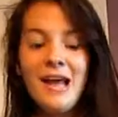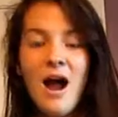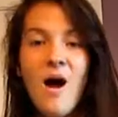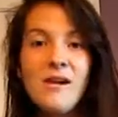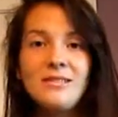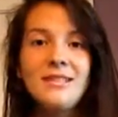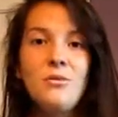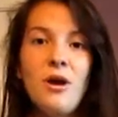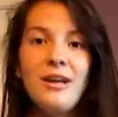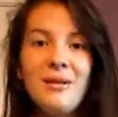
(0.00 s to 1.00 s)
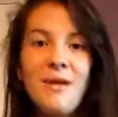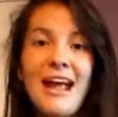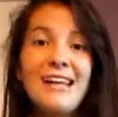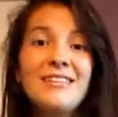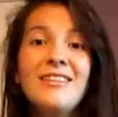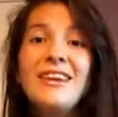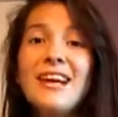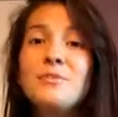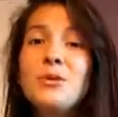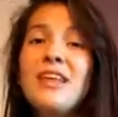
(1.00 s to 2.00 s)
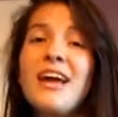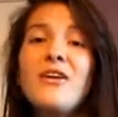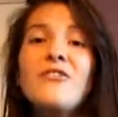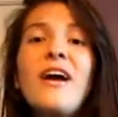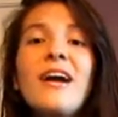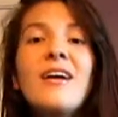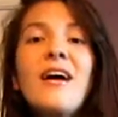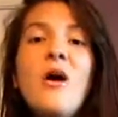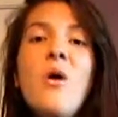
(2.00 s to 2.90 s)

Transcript: I honestly want to get my hands on the next book, The Heir Fire,